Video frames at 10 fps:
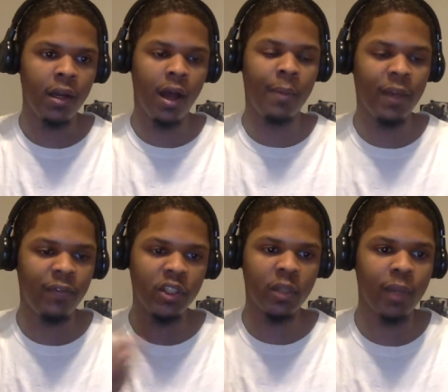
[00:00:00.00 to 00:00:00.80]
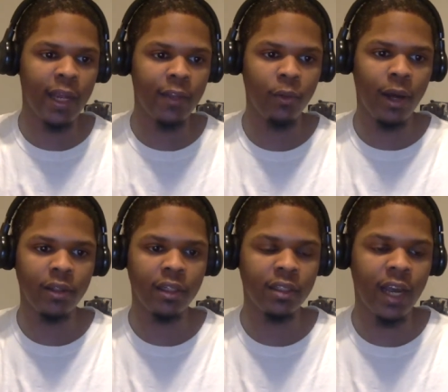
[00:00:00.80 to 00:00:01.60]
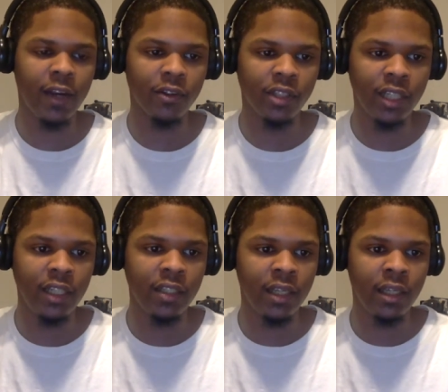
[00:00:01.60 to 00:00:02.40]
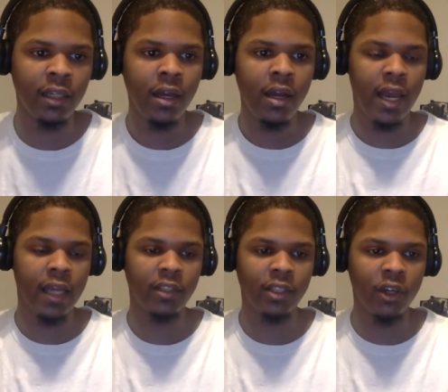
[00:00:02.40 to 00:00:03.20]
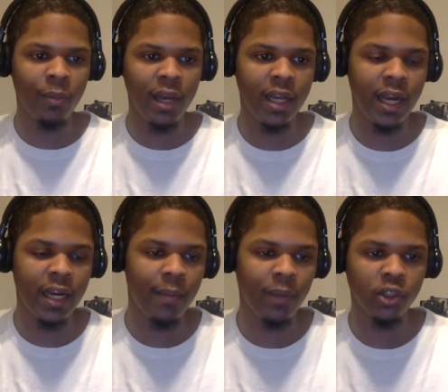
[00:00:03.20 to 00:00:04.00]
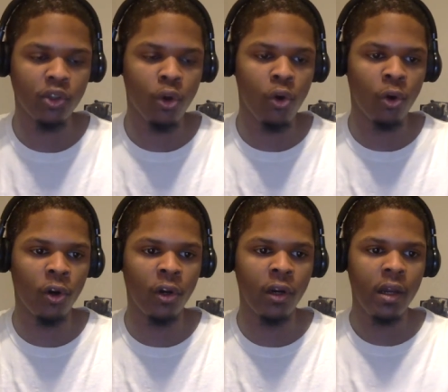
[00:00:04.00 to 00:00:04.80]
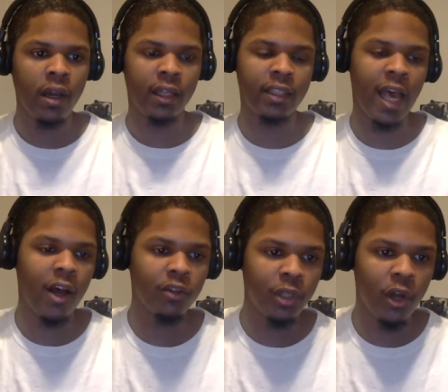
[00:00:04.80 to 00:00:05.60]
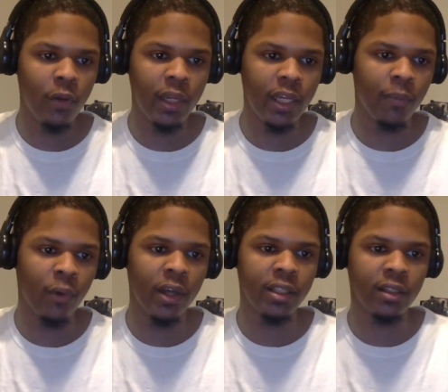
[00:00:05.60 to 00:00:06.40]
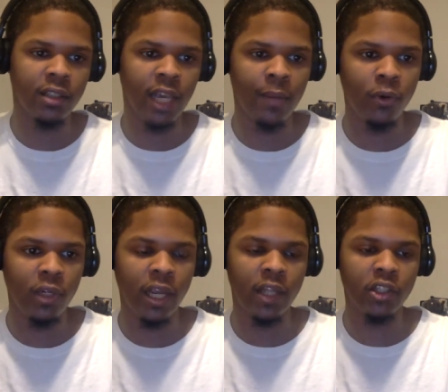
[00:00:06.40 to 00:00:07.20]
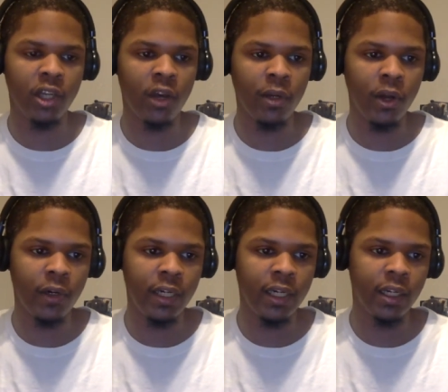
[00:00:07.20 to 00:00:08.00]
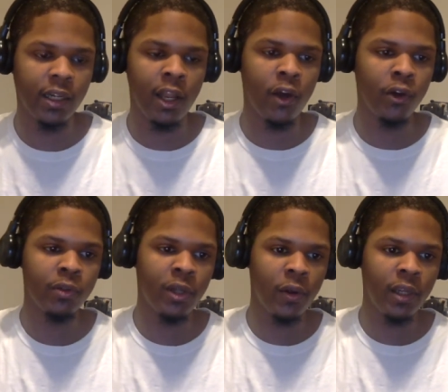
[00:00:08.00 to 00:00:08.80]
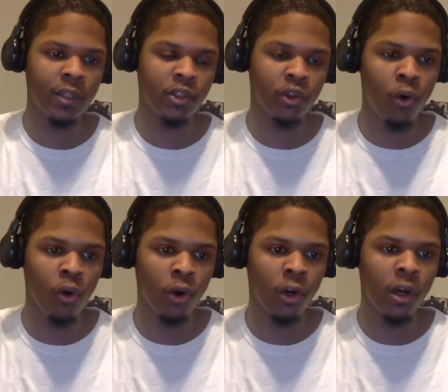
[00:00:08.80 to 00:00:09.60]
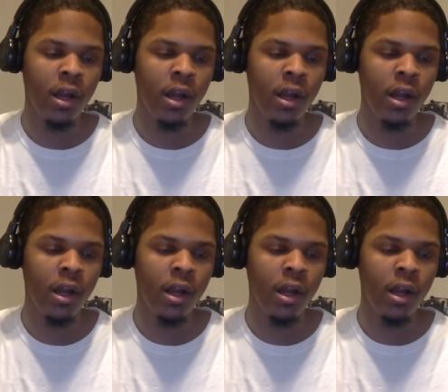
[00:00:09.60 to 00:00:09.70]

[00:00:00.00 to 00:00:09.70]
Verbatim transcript: I mean, efficient play throughout the entire season and still be a dynamic scorer. And Towns, we know what he can bring to the table. D'Angelo, we know he can close. We know he can score.